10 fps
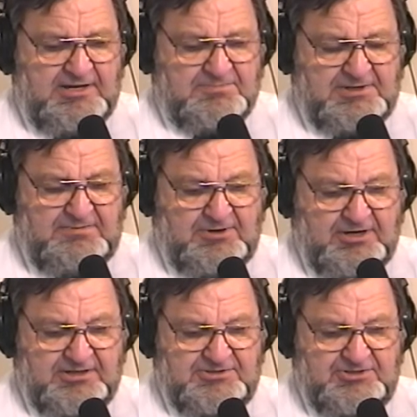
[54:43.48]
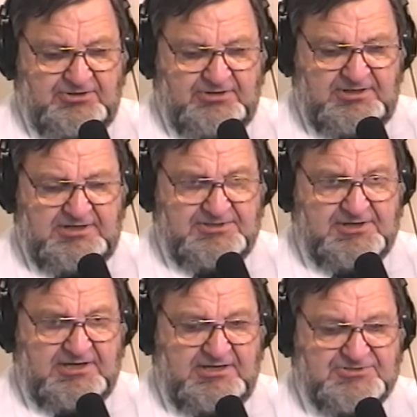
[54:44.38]
a plea bargain. You know, he didn't
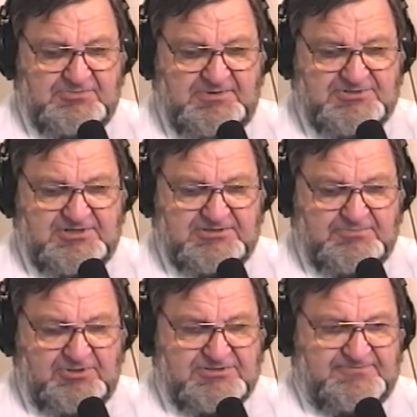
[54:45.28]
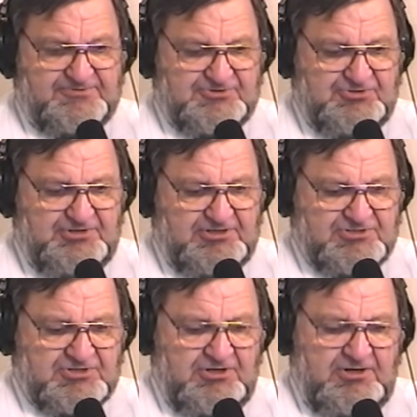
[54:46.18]
think he should be sent to prison for 2
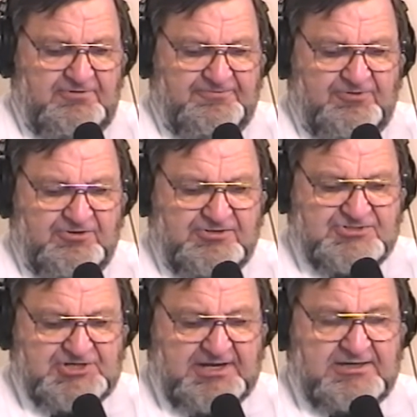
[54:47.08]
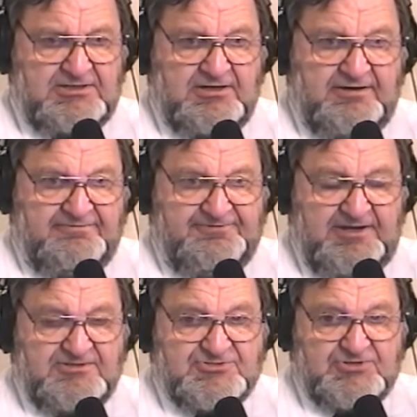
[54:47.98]
years for second
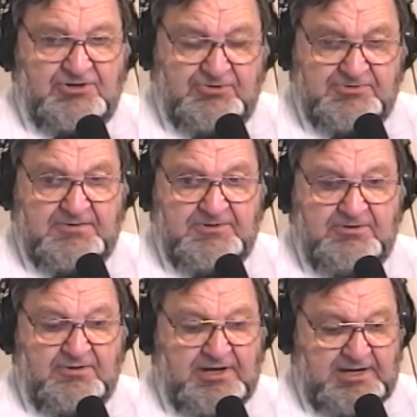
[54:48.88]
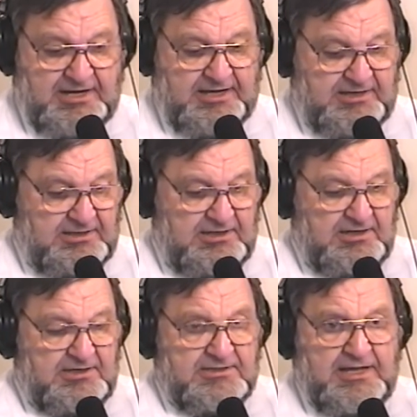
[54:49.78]
offense OWI.
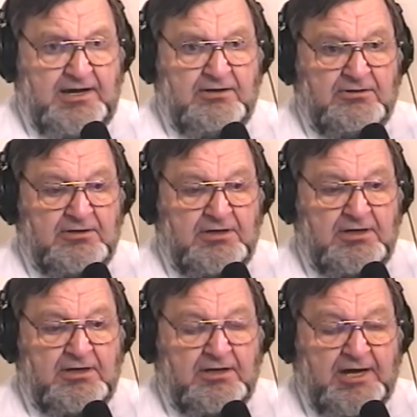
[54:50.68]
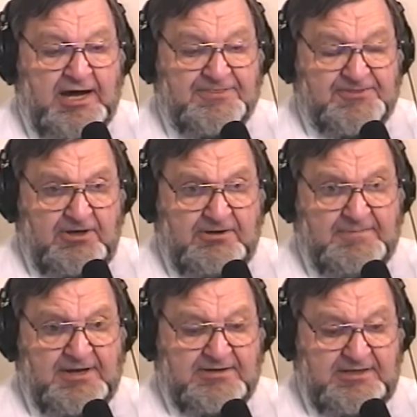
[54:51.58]
Now, I thought
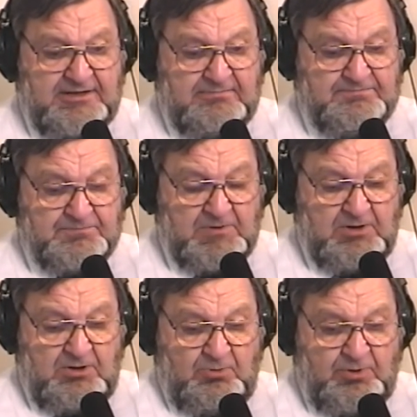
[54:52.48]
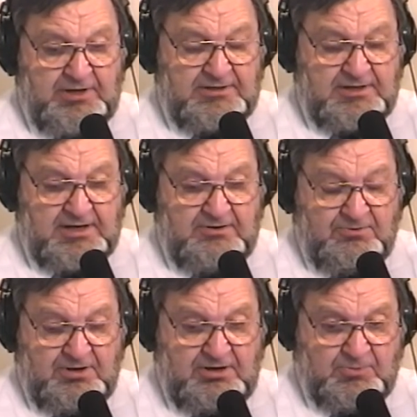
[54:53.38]
about him when I
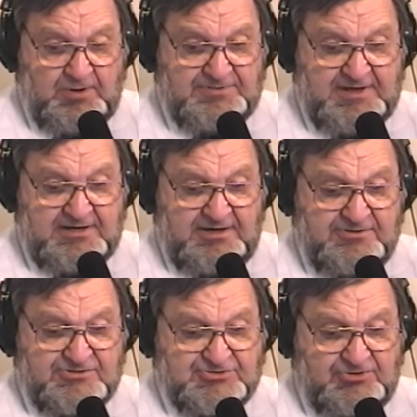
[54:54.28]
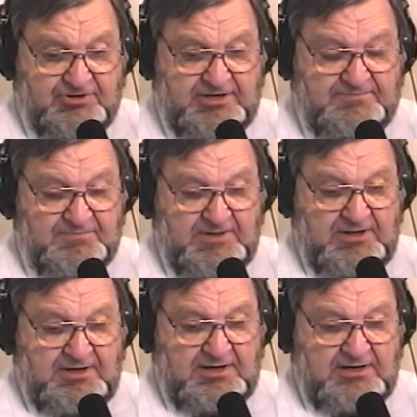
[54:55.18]
read that other story
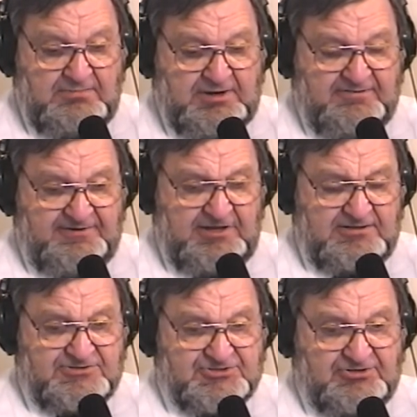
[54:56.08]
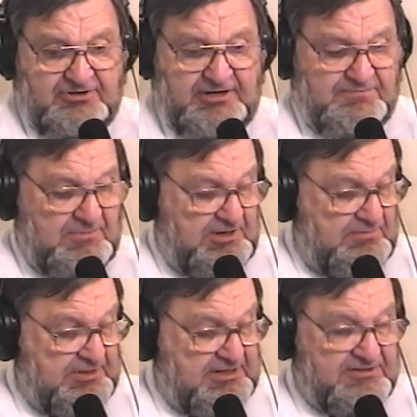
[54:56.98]
about Valen's story,
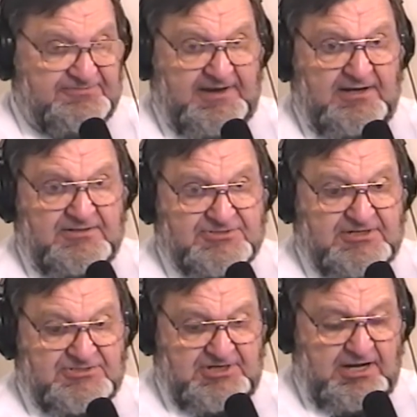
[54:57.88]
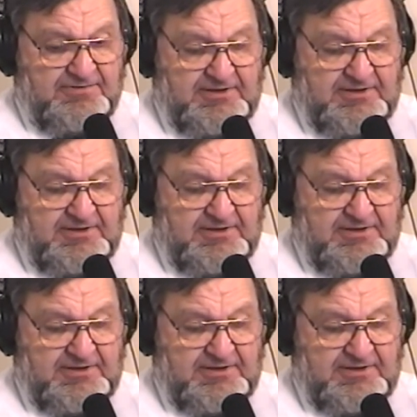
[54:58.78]
because Valen says, yeah,